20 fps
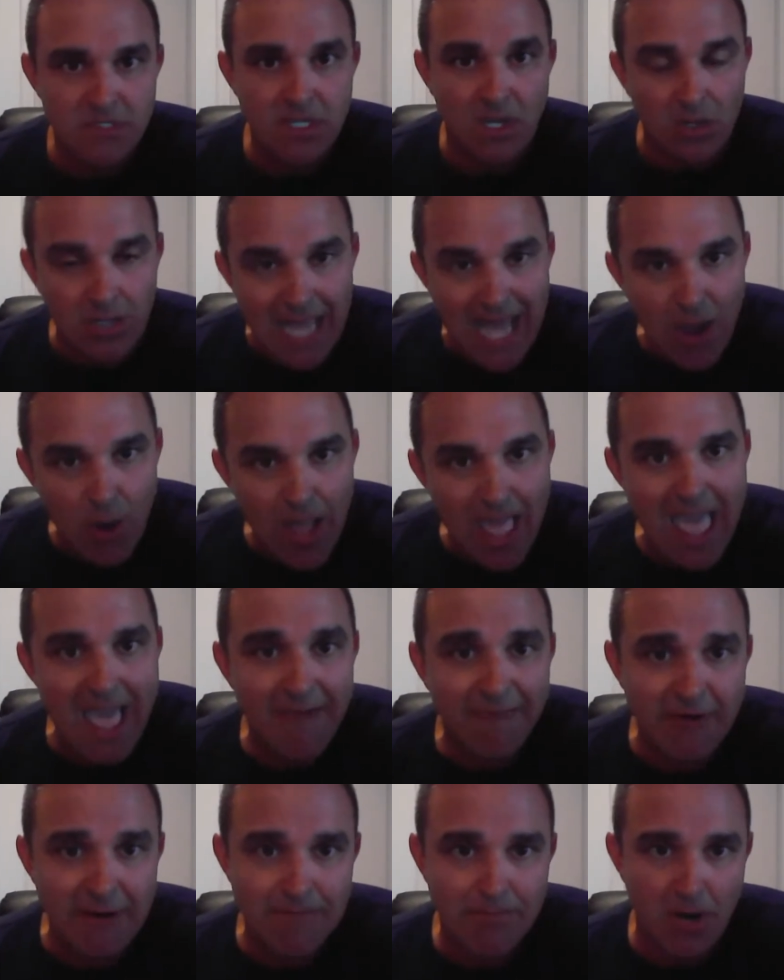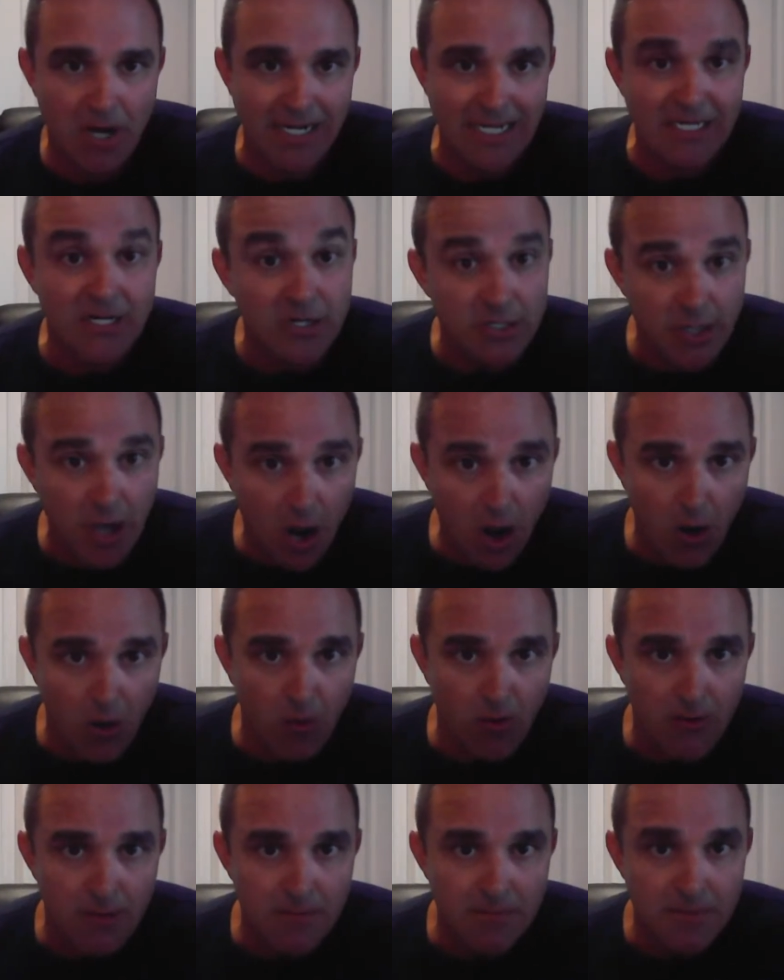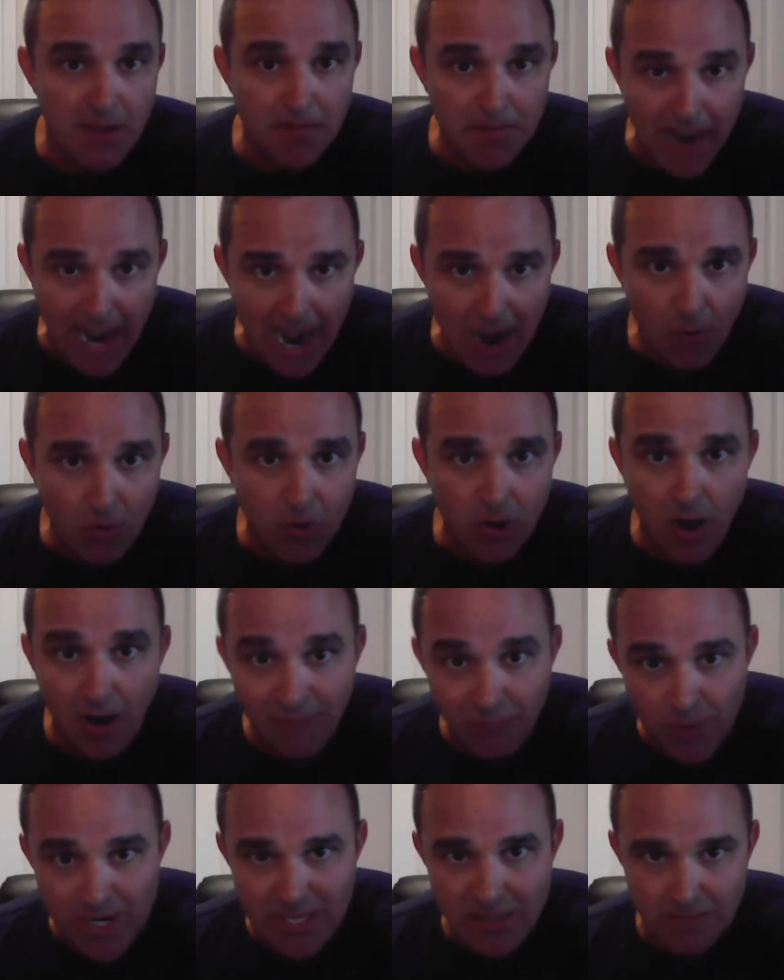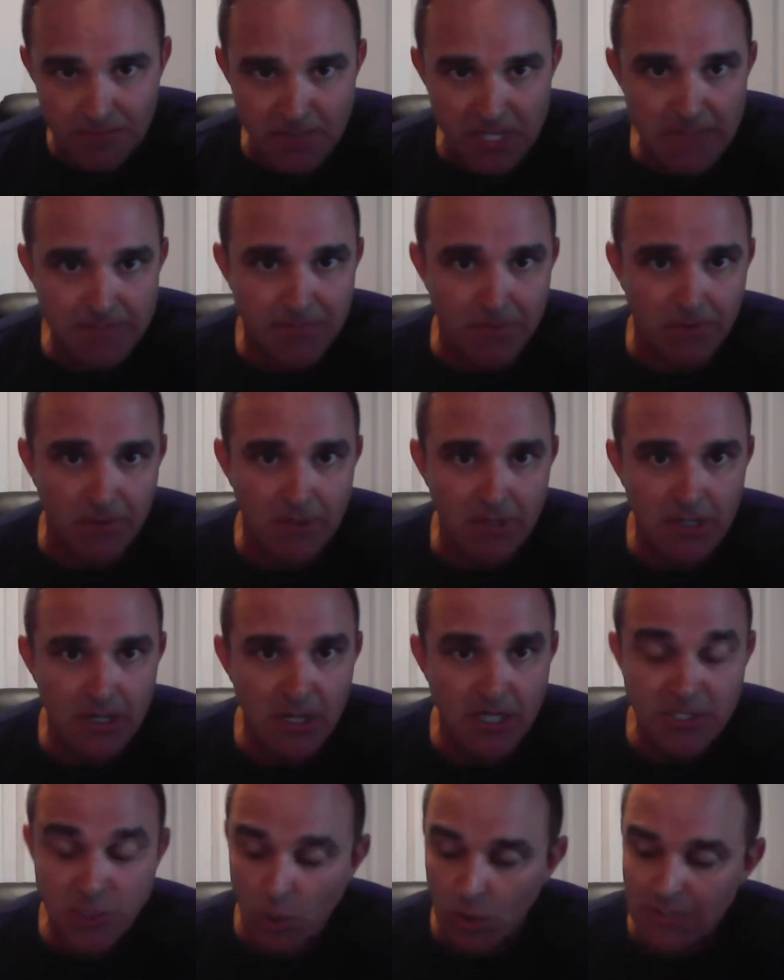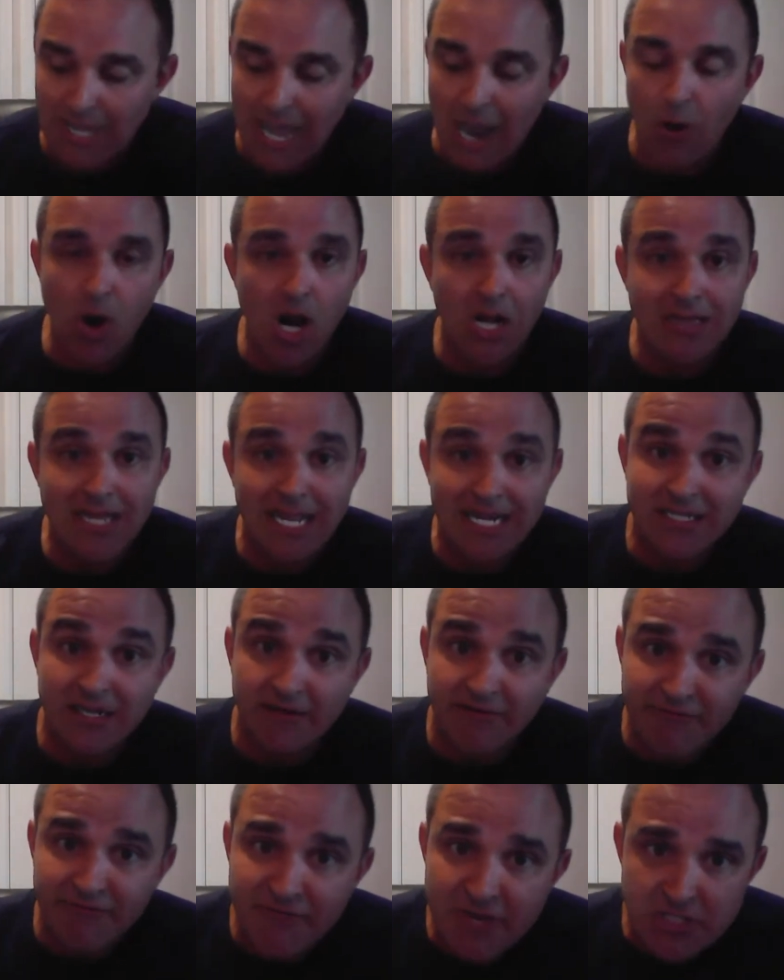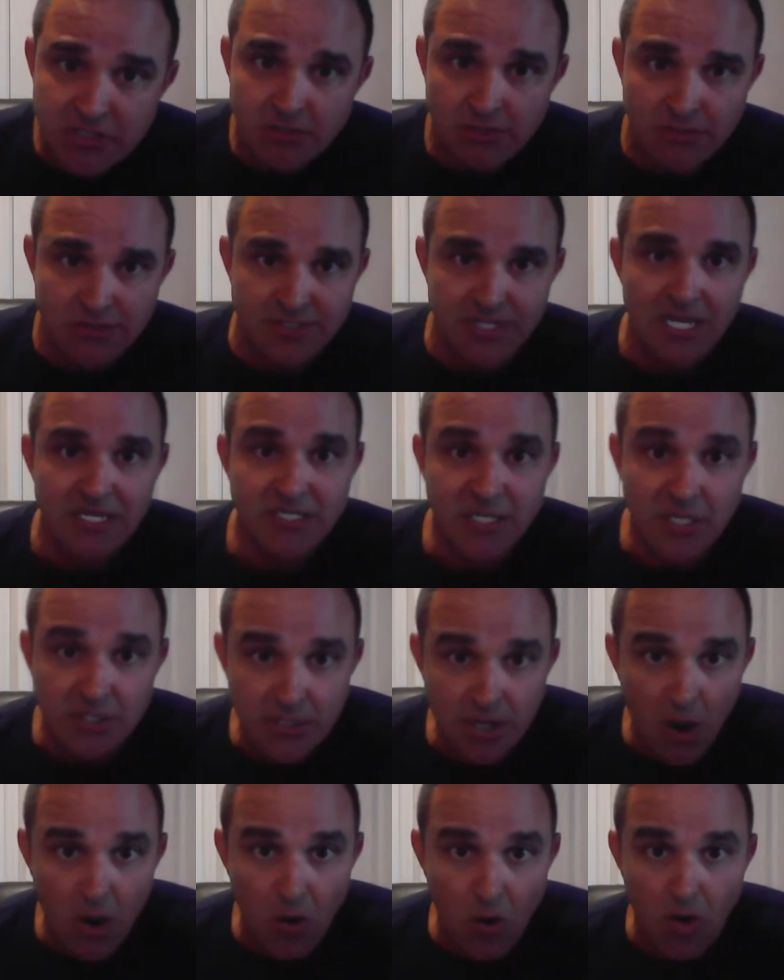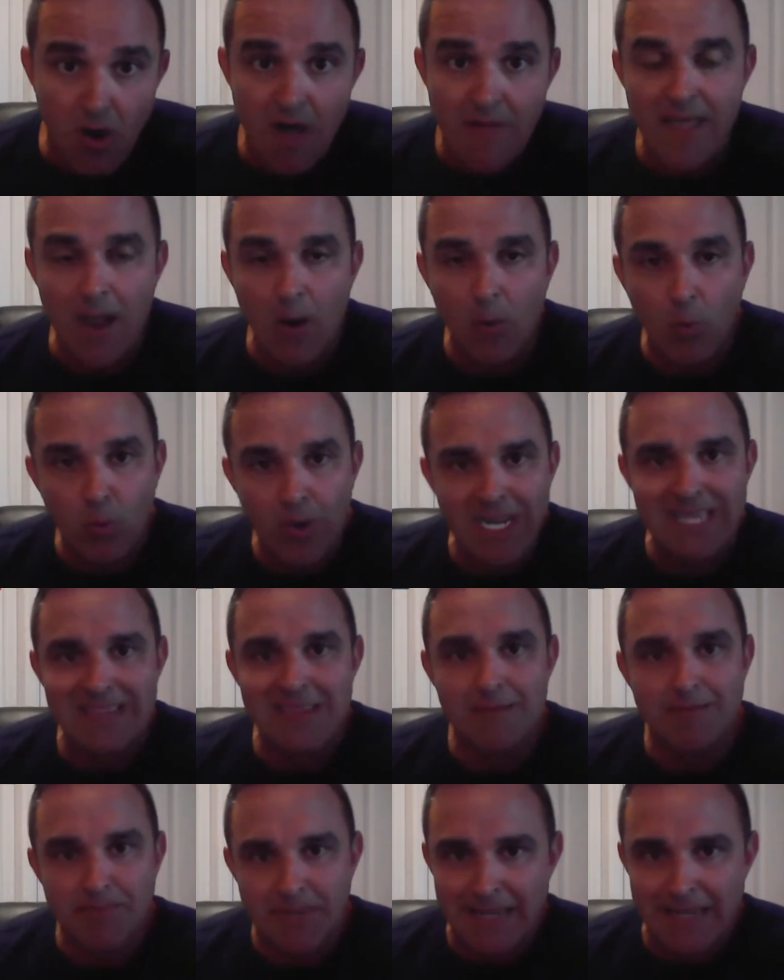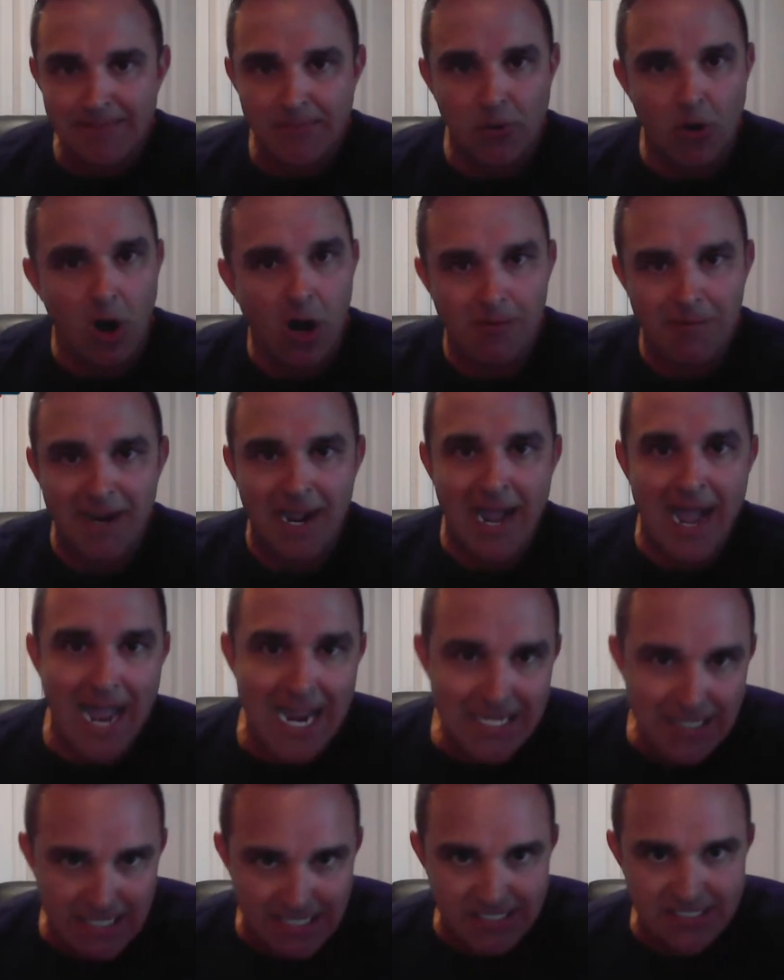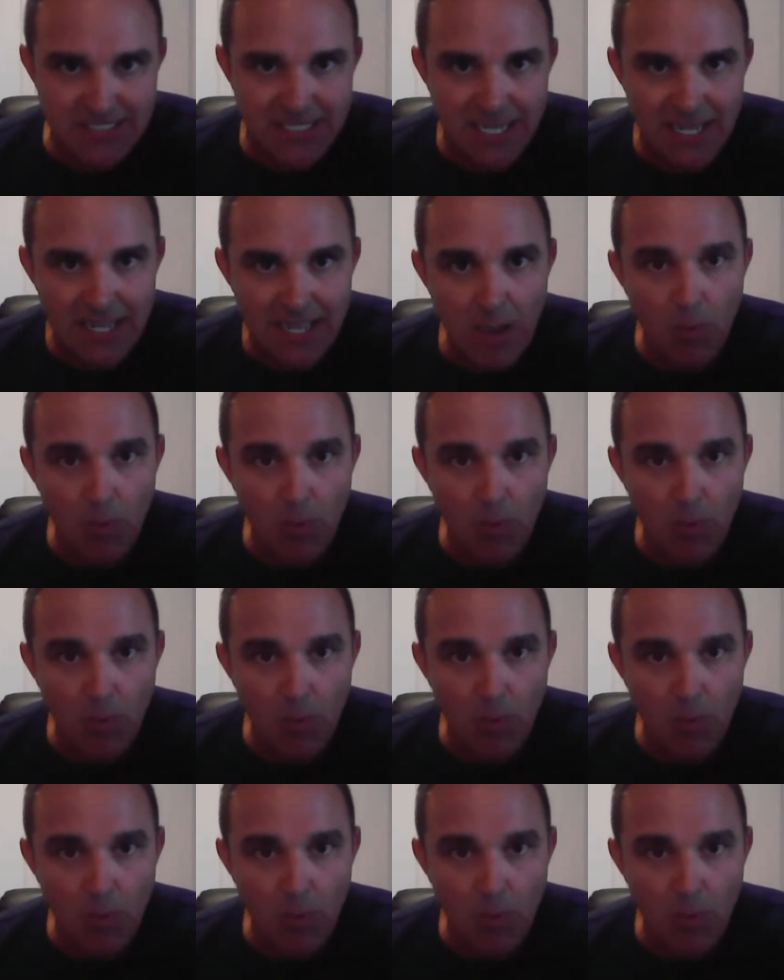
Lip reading: to allow everybody to know the power of we the people, to allow our elected officials to know that we the people are behind this.